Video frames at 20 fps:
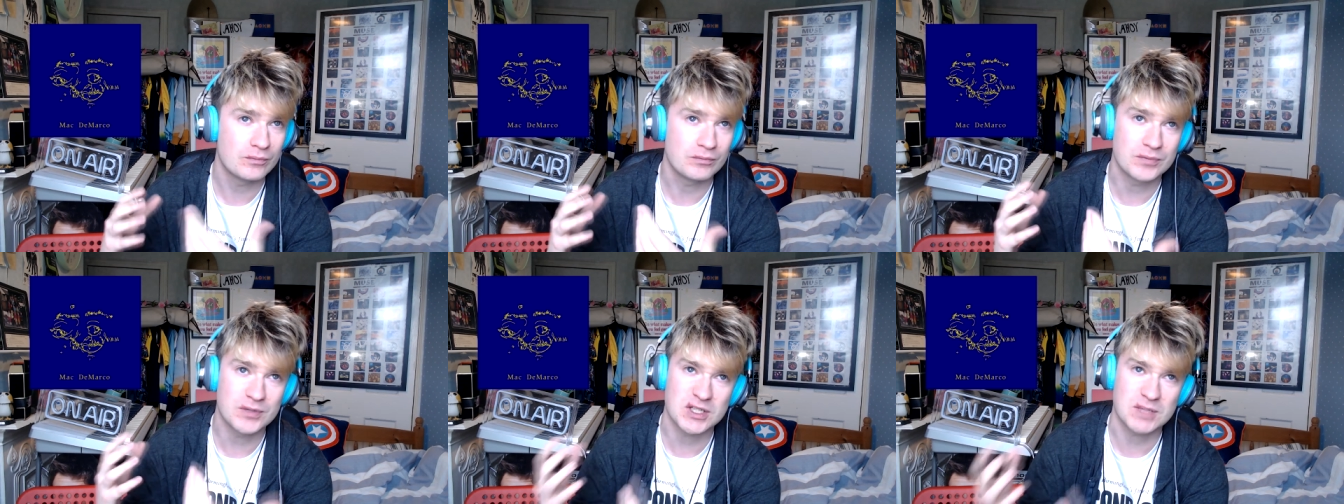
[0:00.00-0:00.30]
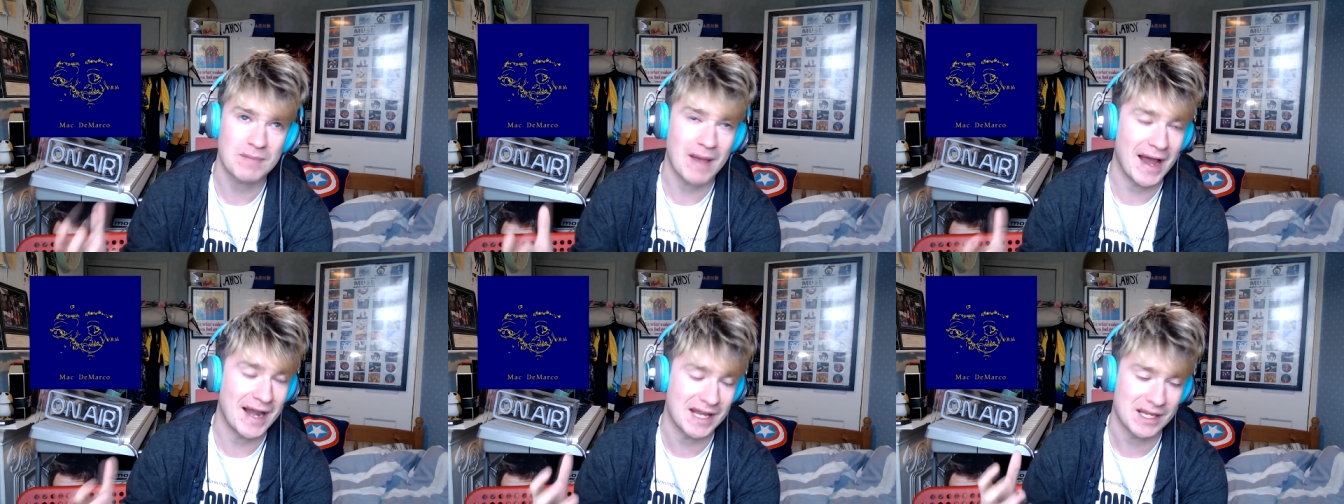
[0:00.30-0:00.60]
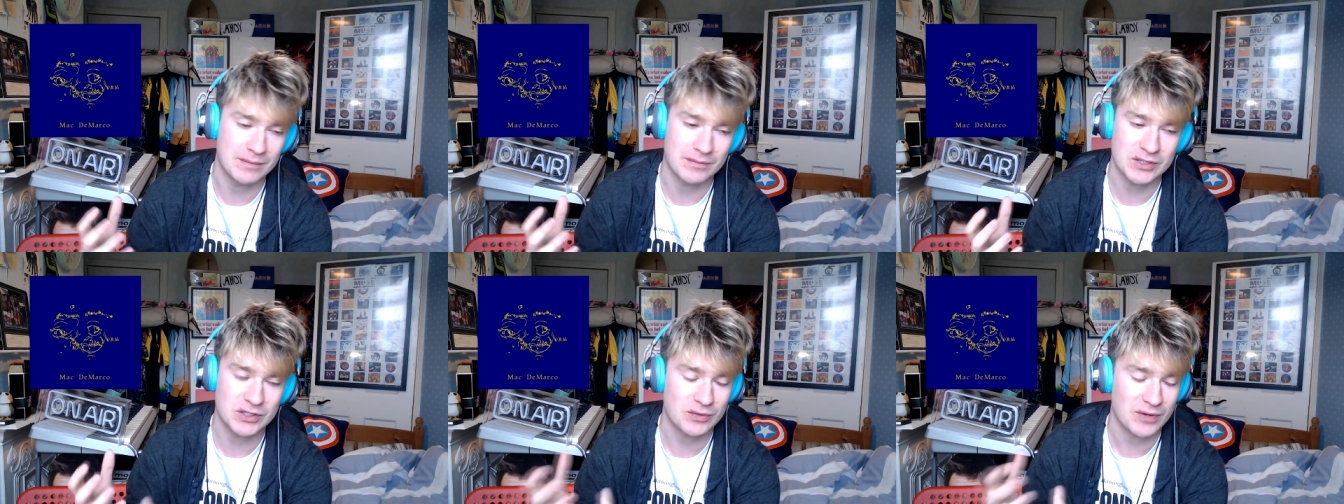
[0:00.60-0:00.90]

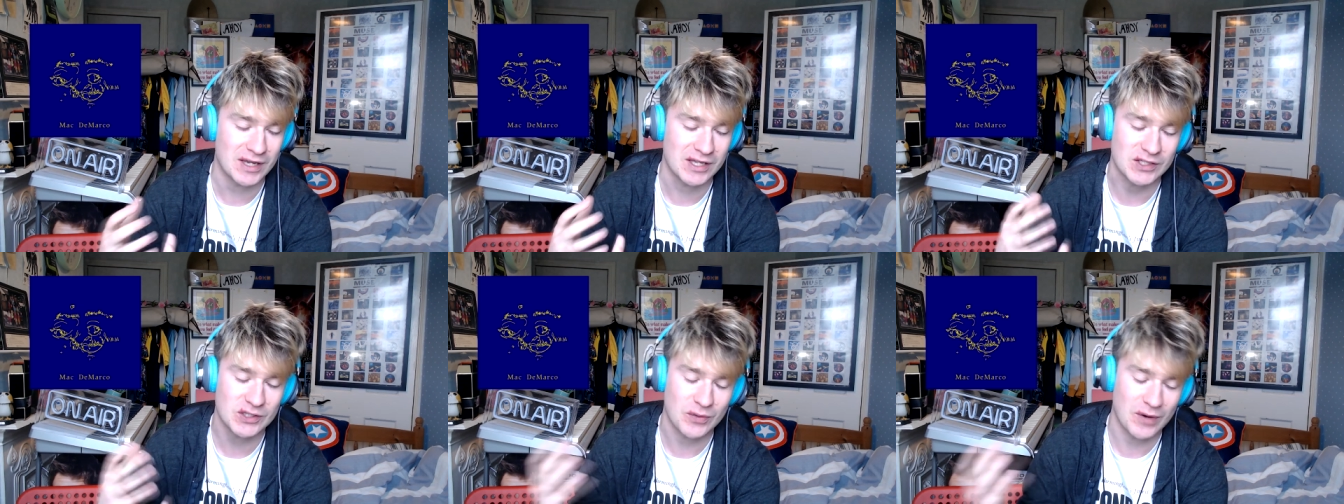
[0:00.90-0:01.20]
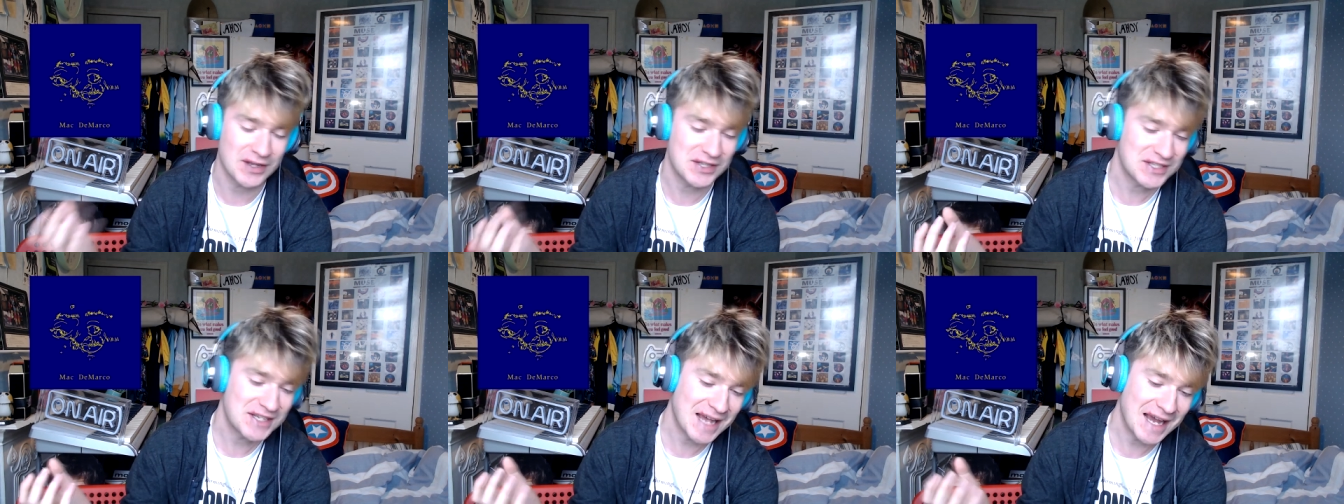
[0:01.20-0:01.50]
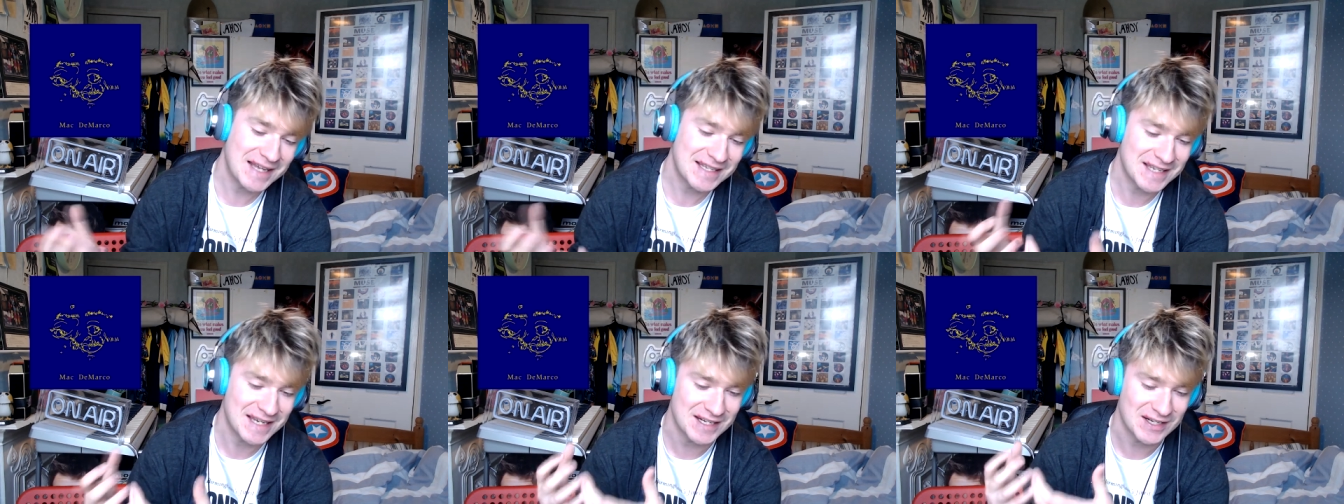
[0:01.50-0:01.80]
spanning between
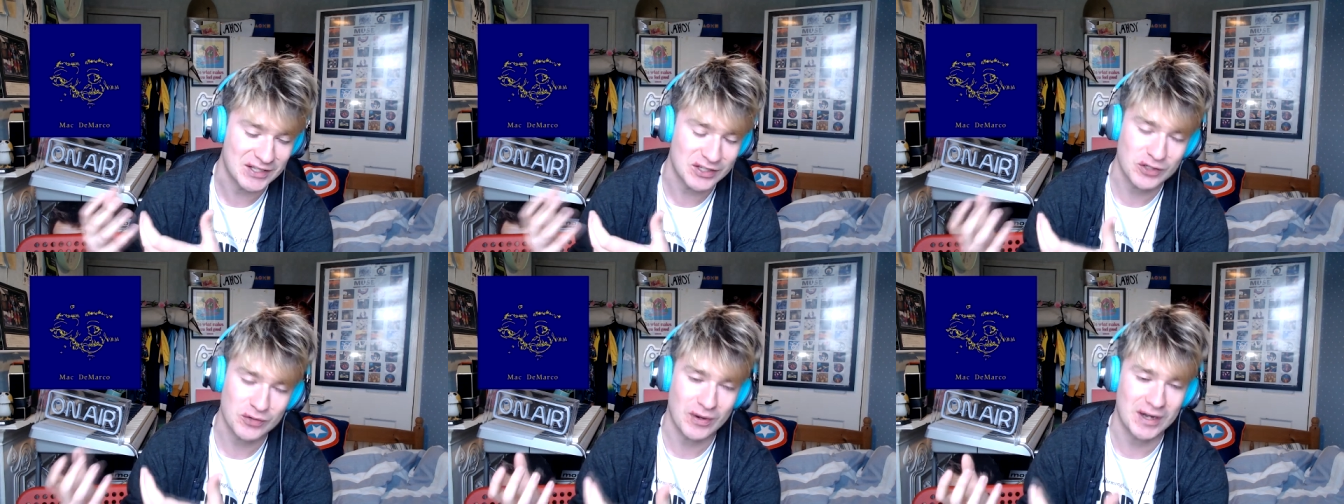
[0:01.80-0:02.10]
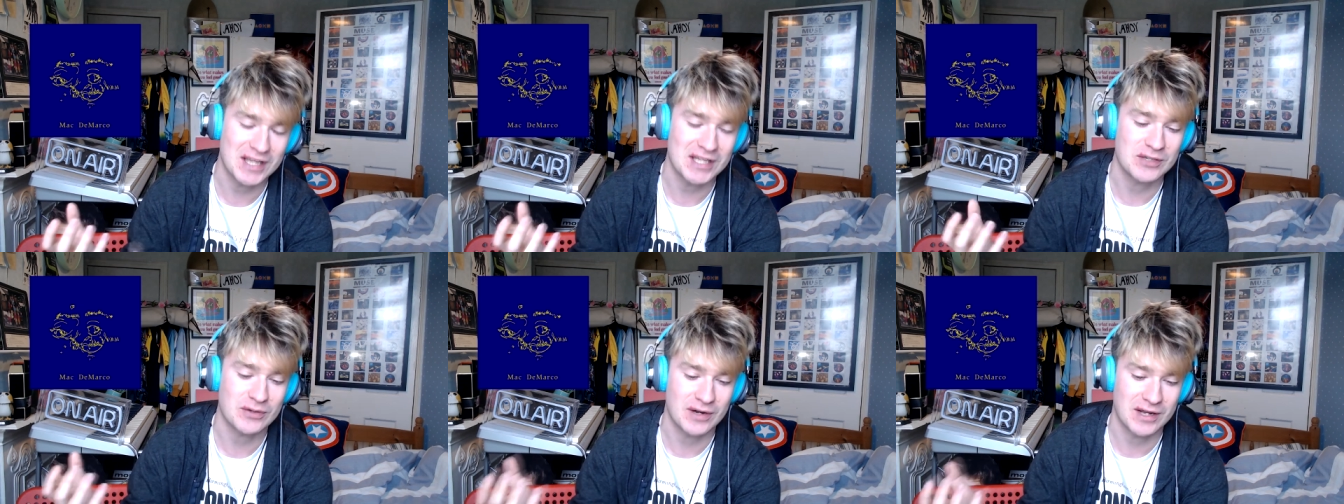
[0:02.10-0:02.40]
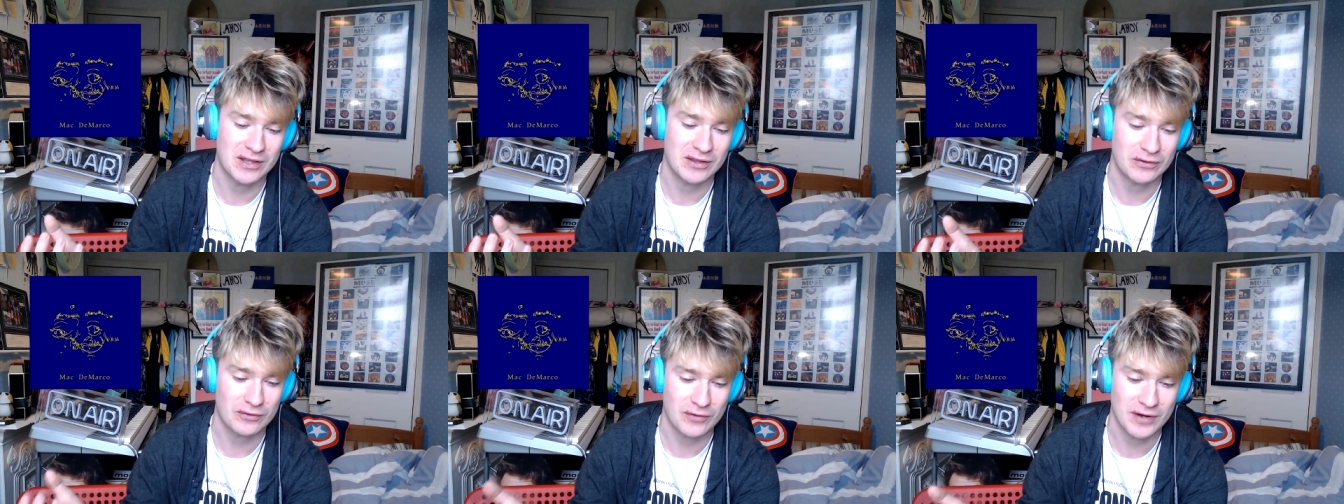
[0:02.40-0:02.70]
2018 and
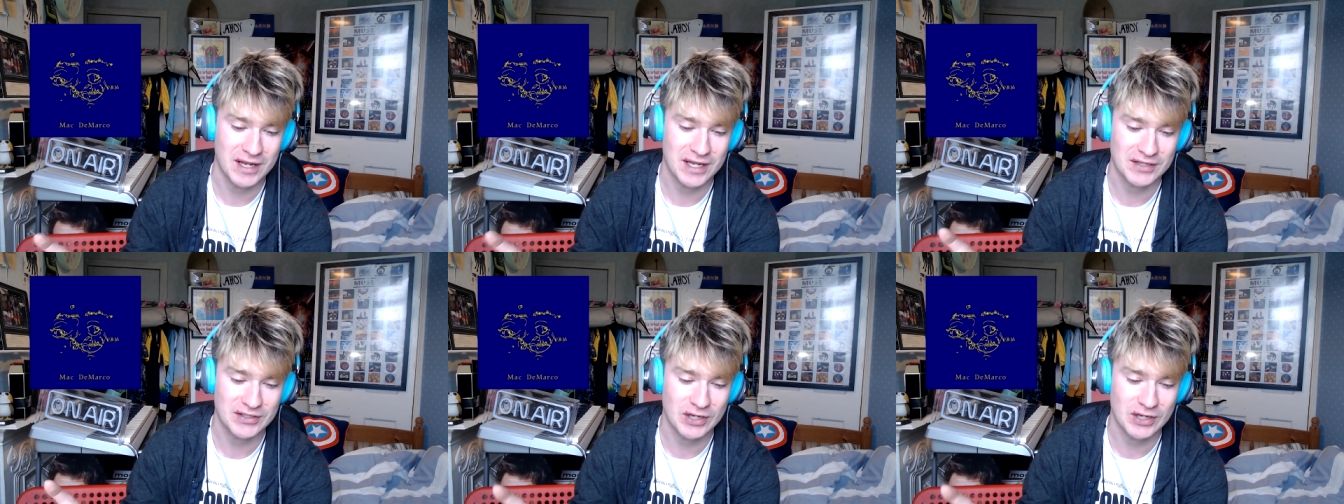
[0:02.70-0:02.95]
2023.